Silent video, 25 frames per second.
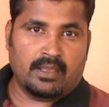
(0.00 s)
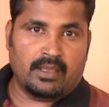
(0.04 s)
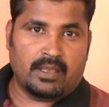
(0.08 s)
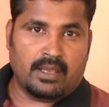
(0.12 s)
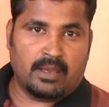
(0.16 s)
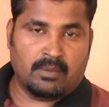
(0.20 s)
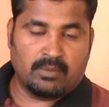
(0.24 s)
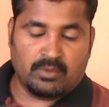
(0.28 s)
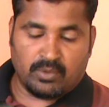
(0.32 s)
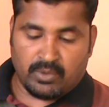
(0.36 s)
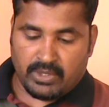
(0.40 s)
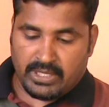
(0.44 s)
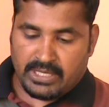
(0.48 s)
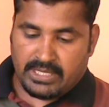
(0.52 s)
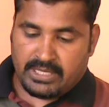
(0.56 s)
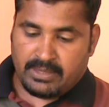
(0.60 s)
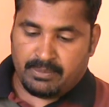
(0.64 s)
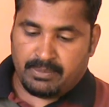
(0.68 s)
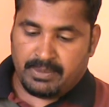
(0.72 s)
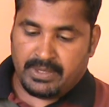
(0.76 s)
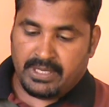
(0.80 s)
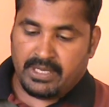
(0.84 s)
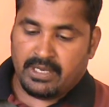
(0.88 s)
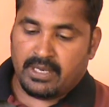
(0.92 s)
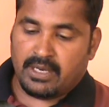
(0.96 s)
above
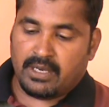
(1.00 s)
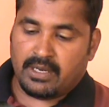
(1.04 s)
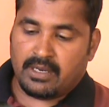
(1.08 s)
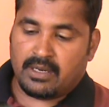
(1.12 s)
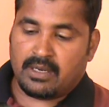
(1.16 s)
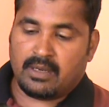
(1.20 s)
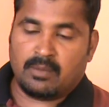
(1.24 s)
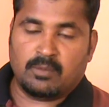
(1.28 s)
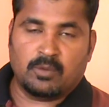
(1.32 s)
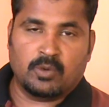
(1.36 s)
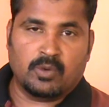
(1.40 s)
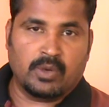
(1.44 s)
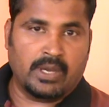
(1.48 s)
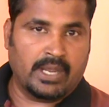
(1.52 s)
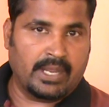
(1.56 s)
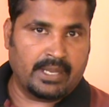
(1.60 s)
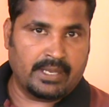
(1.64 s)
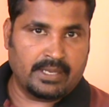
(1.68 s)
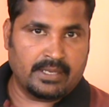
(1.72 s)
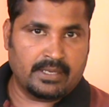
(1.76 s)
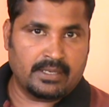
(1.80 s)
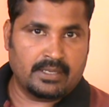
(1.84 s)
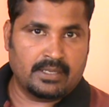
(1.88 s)
ATP or above high.